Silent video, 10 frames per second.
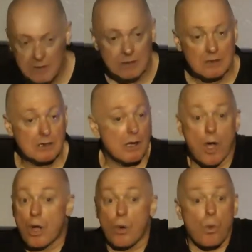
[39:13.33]
to
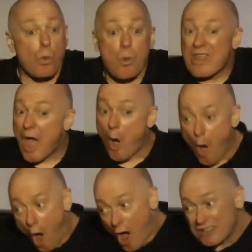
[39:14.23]
integrity,
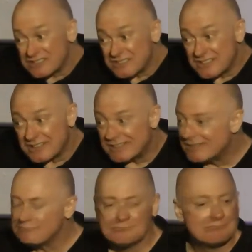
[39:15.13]
this
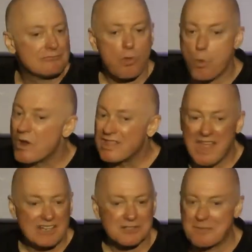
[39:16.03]
relationship cannot be
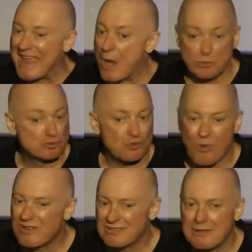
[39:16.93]
restored.
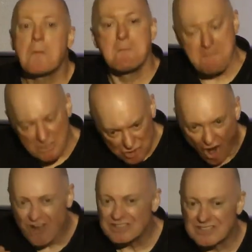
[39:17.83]
Without a
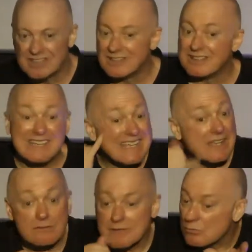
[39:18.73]
commitment to integrity,
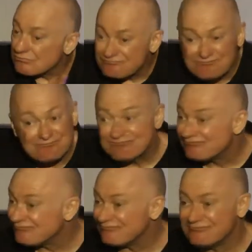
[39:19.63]
loved ones,
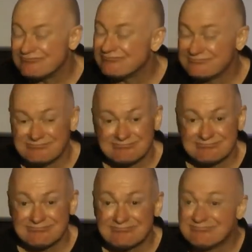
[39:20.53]
our
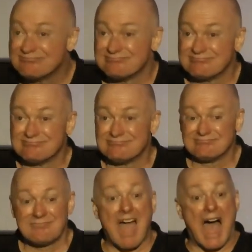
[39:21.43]
complex and
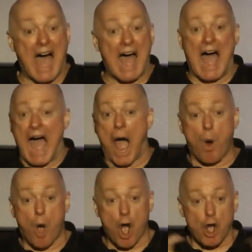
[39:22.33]
broken
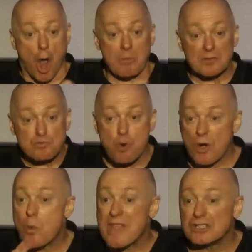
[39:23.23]
relationships
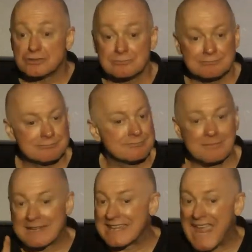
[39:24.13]
cannot be
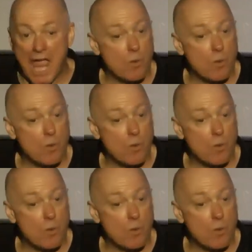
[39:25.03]
restored.